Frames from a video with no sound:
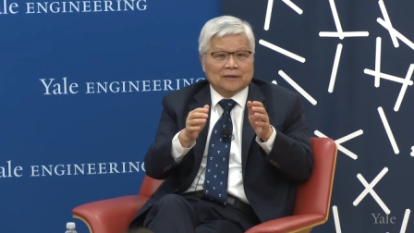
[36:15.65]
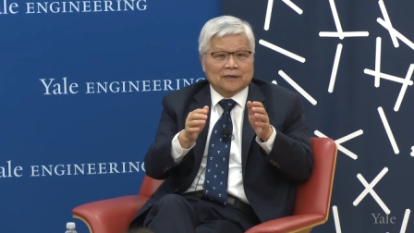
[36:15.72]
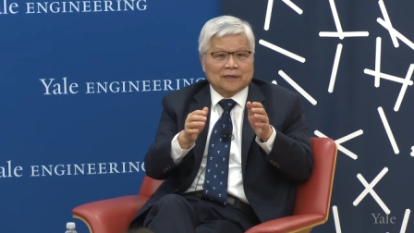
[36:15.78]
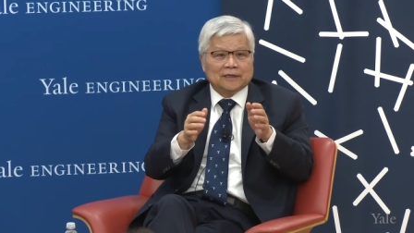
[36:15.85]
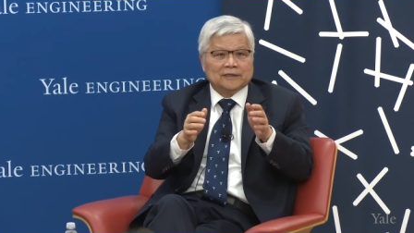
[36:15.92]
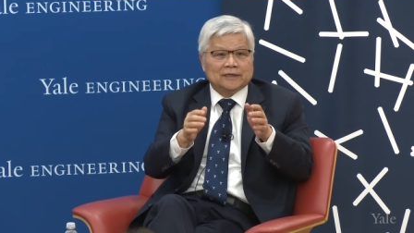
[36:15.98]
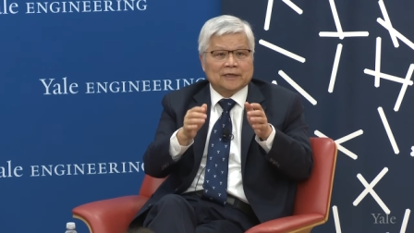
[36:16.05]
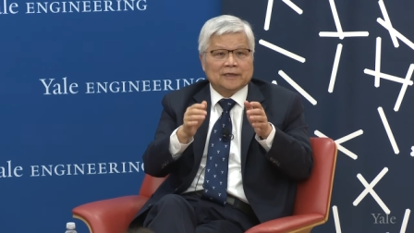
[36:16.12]

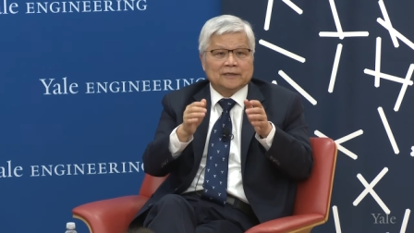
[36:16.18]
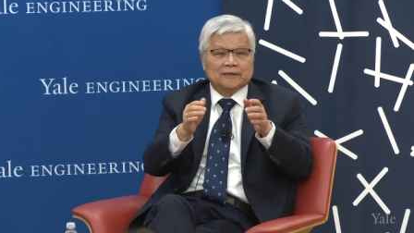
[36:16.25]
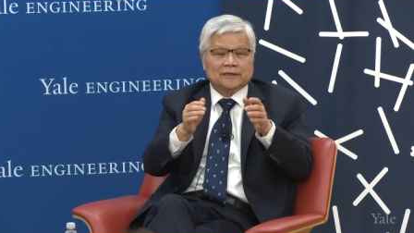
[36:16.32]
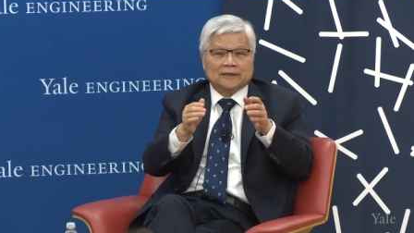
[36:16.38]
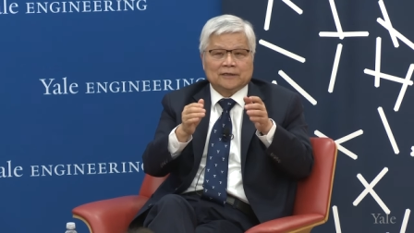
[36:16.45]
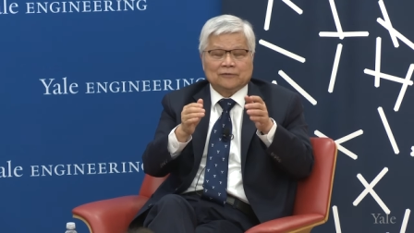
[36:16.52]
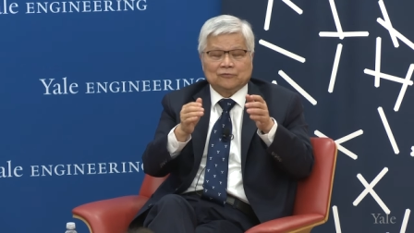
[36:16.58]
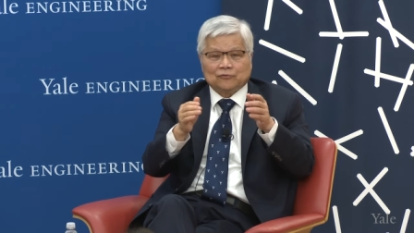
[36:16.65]
And then
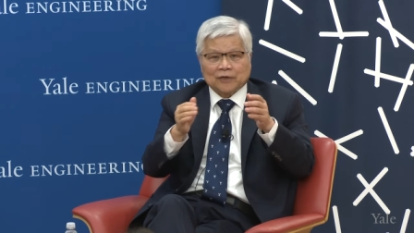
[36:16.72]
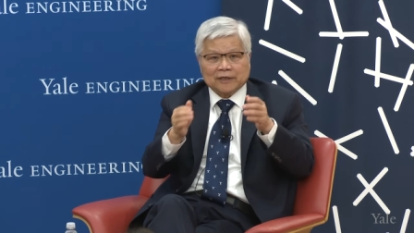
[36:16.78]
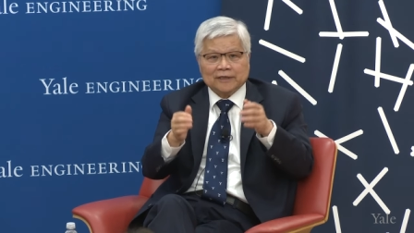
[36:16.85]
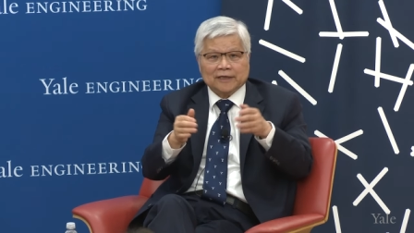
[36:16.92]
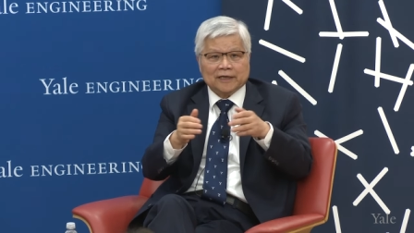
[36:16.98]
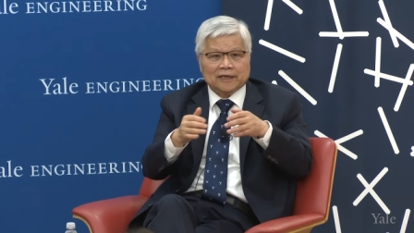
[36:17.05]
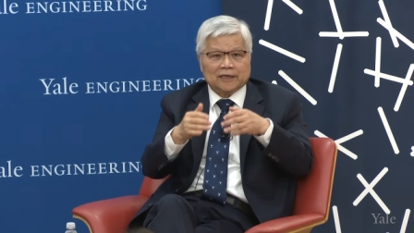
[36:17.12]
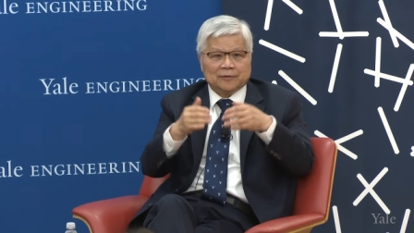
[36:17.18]
uh, one
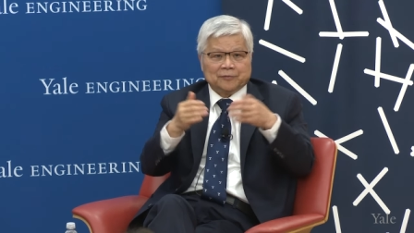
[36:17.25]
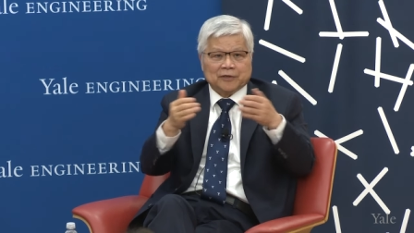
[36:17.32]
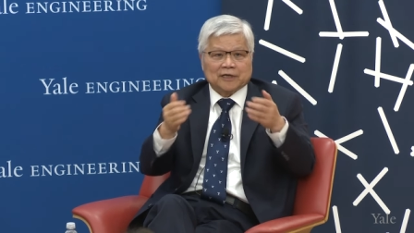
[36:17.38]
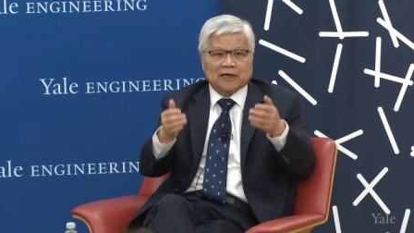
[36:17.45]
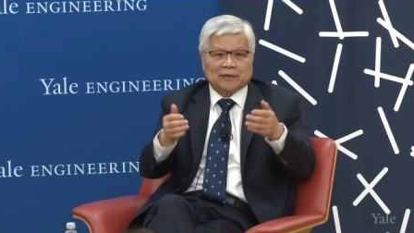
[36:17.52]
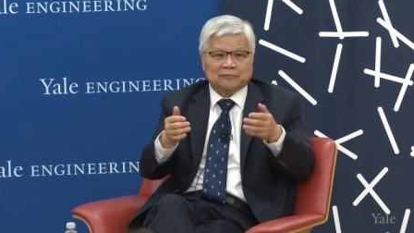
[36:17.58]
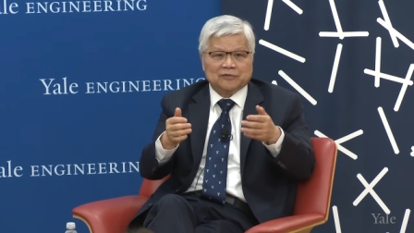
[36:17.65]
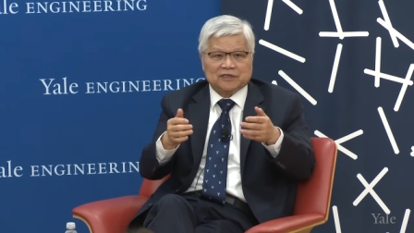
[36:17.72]
day he
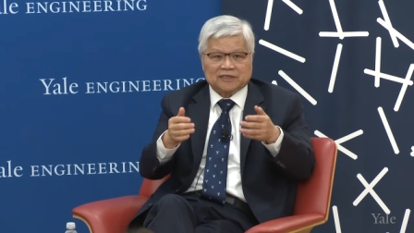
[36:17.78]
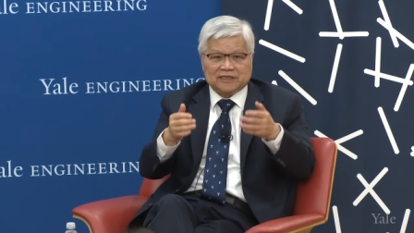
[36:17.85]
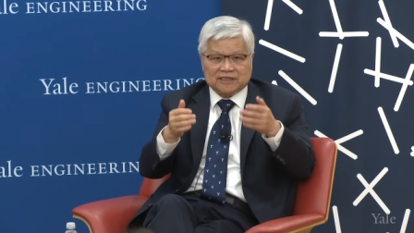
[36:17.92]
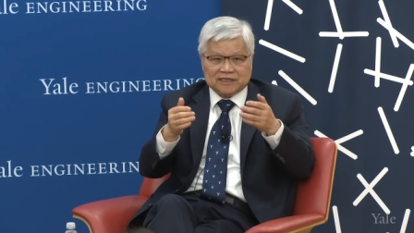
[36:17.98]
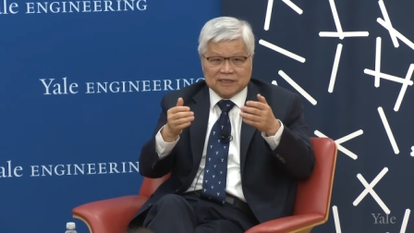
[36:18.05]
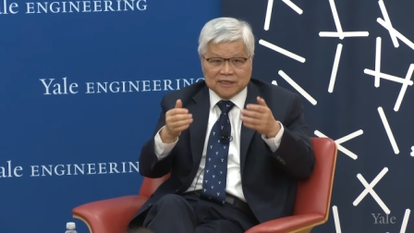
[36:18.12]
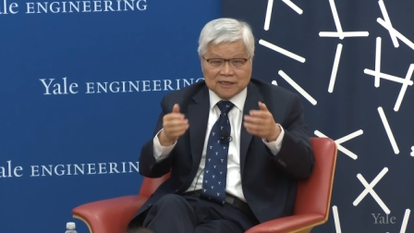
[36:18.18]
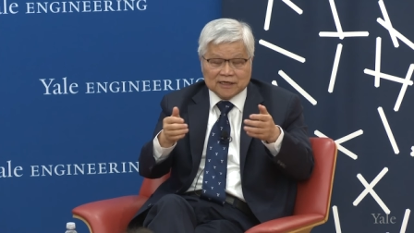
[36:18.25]
became the
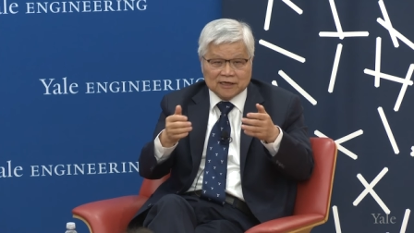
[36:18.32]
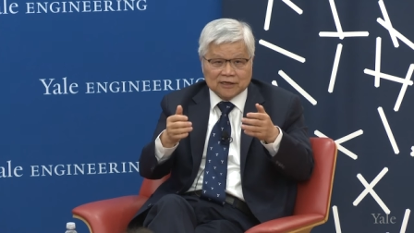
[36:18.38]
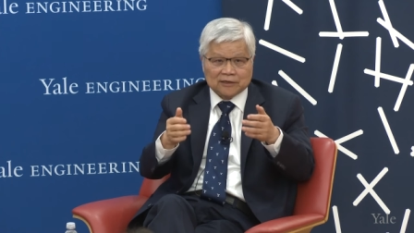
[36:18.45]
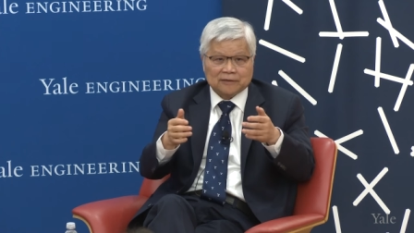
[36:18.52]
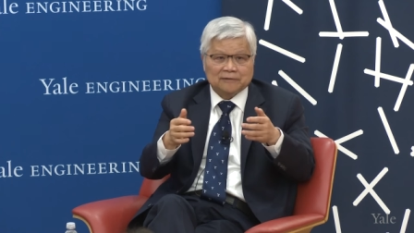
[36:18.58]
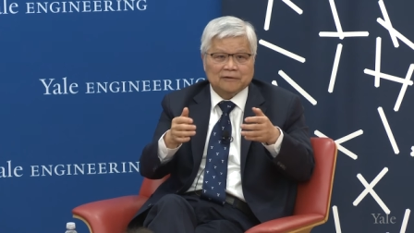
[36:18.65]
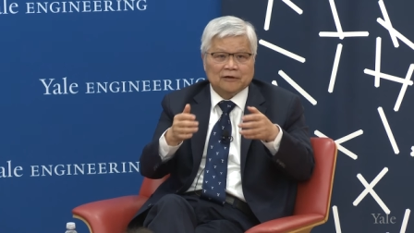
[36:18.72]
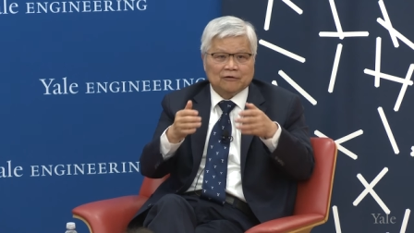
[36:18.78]

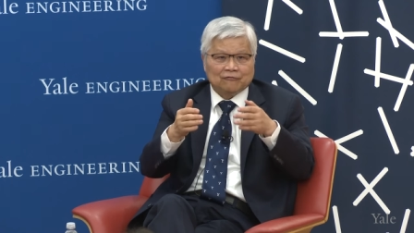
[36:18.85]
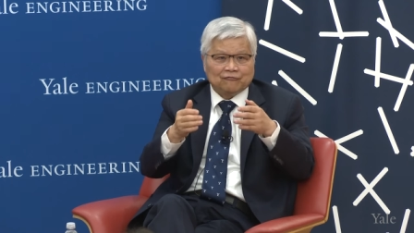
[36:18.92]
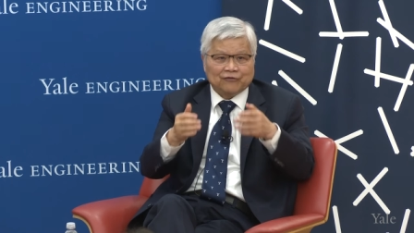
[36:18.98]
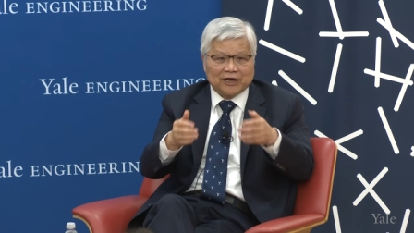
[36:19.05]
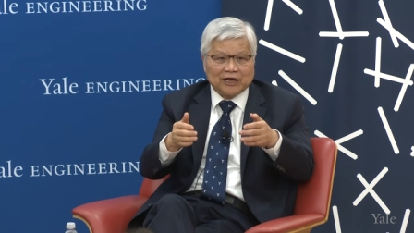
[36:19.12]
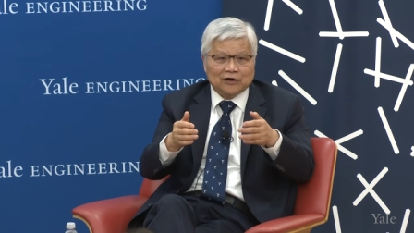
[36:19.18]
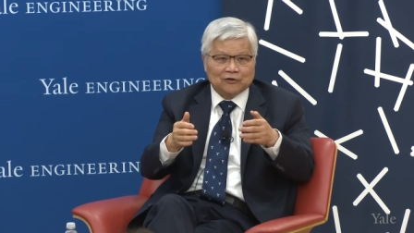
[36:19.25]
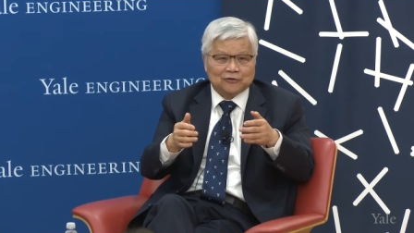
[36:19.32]
senior
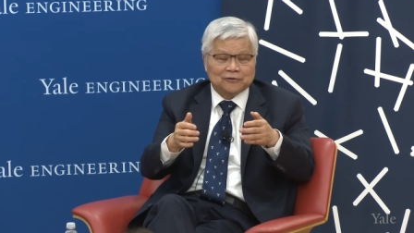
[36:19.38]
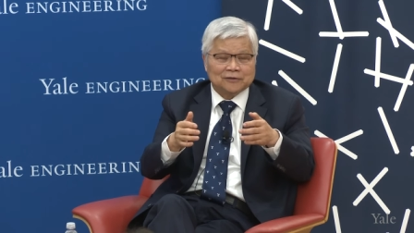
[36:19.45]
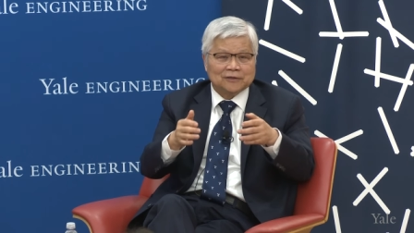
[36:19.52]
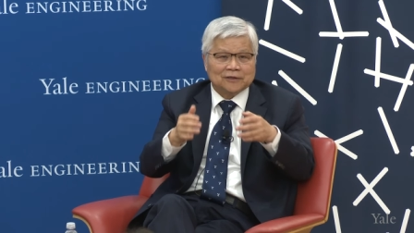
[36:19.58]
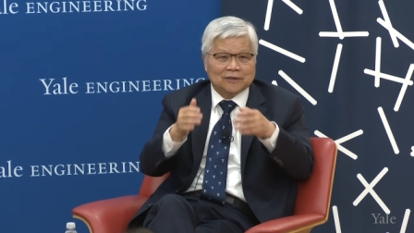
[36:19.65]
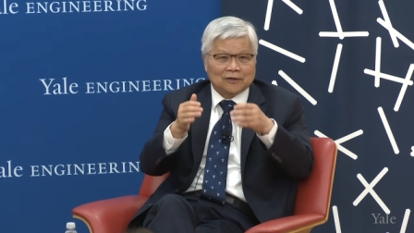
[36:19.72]
Fatal